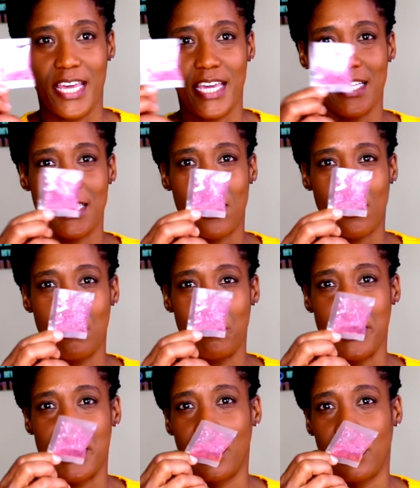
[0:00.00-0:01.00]
It's gonna
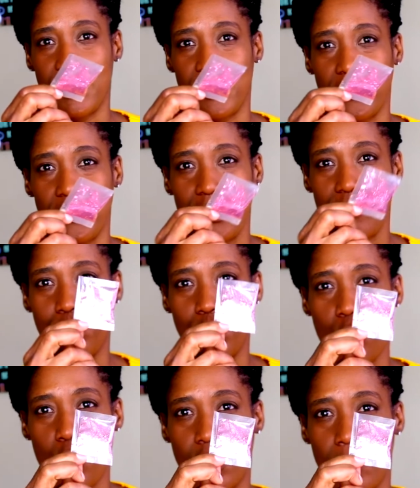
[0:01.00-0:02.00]
be glitter. If
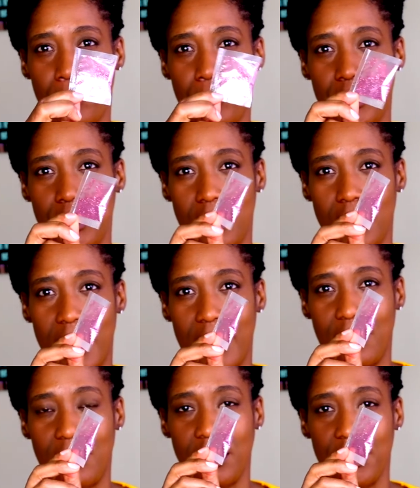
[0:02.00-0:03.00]
you want to put
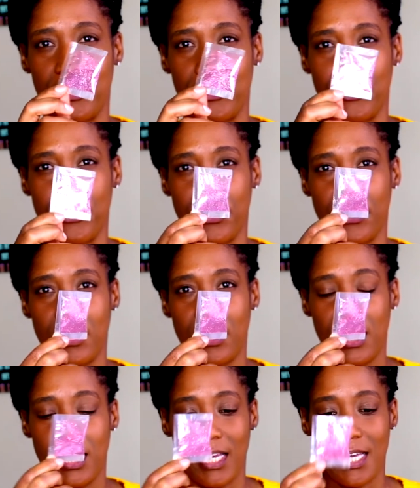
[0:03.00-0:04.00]
like glitter
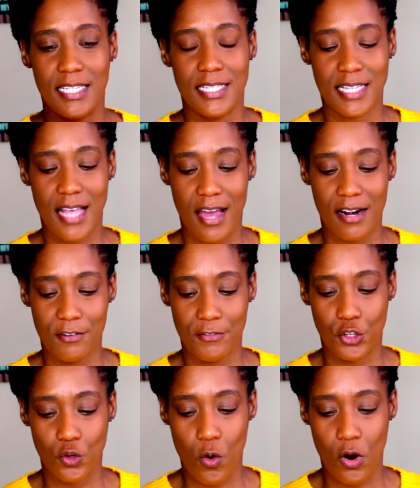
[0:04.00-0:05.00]
inside
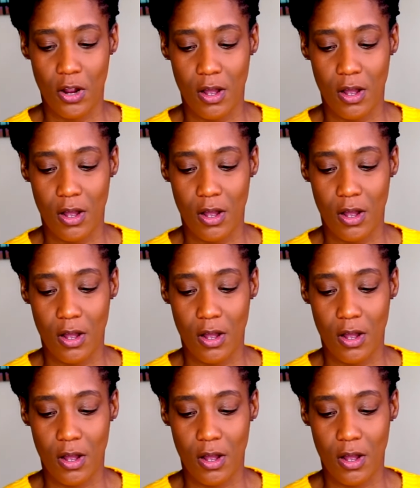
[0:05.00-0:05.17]
of your